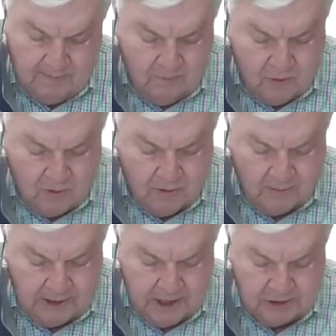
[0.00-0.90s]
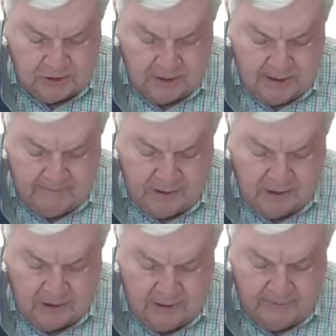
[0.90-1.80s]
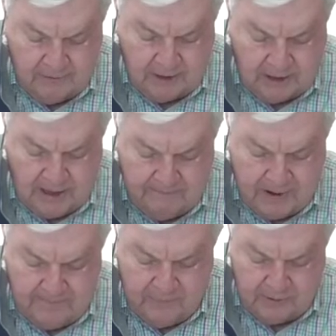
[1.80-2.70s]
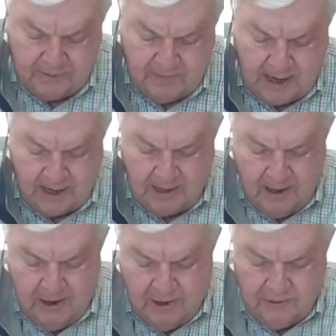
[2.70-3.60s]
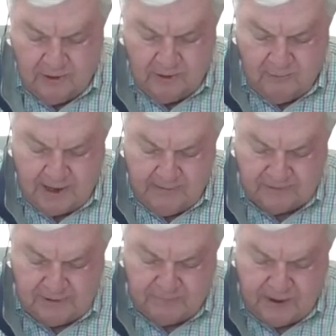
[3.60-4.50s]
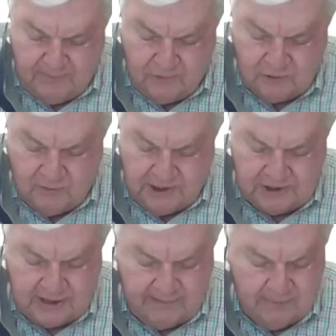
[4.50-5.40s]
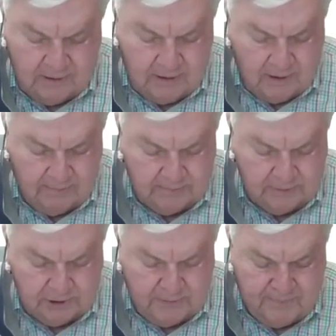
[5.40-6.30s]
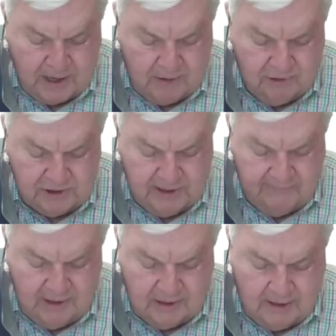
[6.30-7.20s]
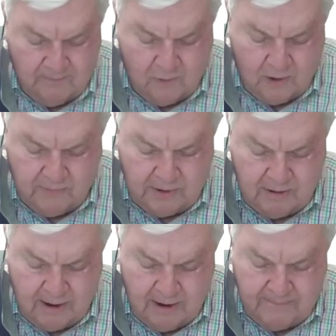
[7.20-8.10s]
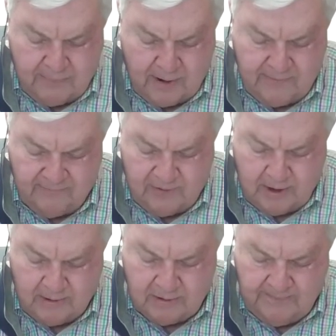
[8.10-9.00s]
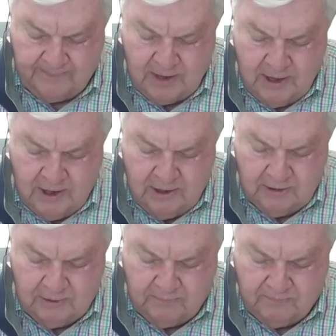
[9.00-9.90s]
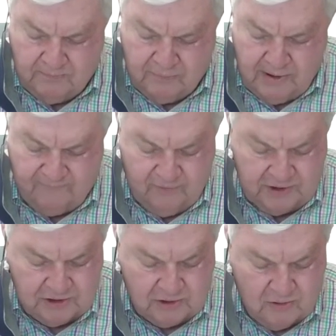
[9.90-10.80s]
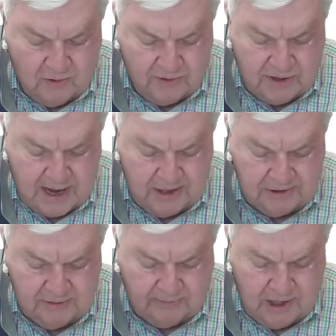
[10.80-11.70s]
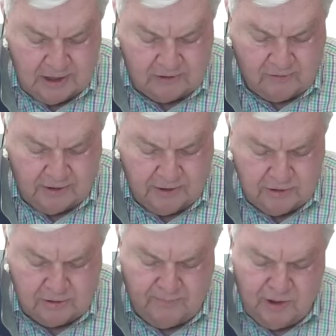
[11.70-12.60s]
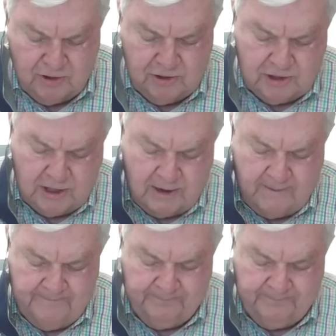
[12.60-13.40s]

more kits have been delivered to keep up with demand. During the week of September 27, our shipping and receiving team worked with the Ohio Department of Health to briefly store thousands of kits at our distribution center